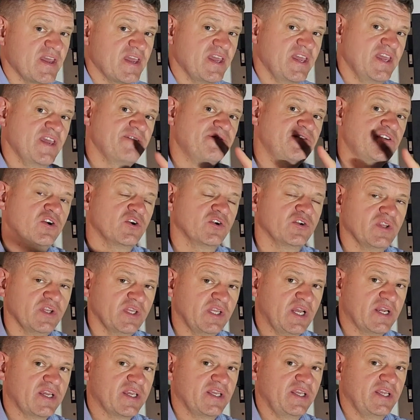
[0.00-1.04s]
If you're
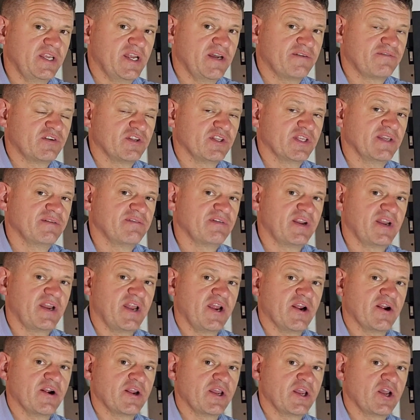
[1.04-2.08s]
lucky enough to live in an
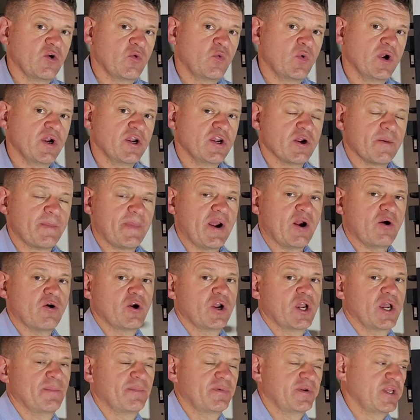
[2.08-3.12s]
area where your power
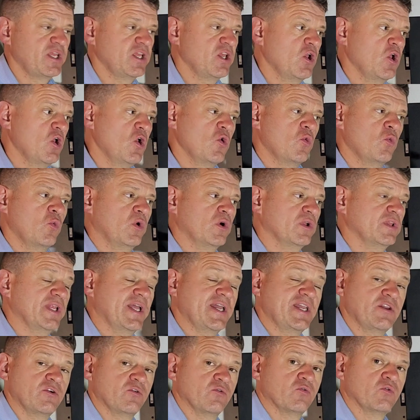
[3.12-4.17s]
company will
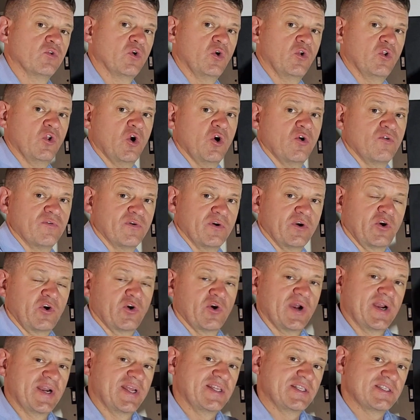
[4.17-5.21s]
let you roll over
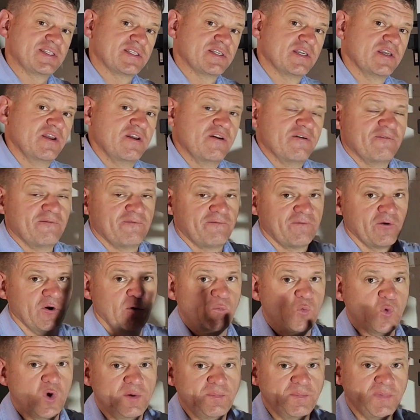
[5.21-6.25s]
credits
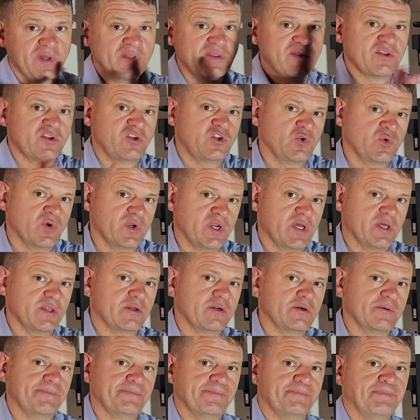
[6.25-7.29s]
from one month to
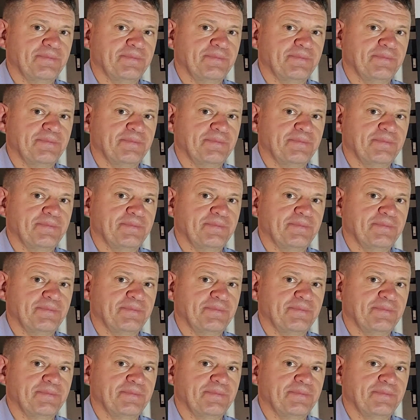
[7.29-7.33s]
another.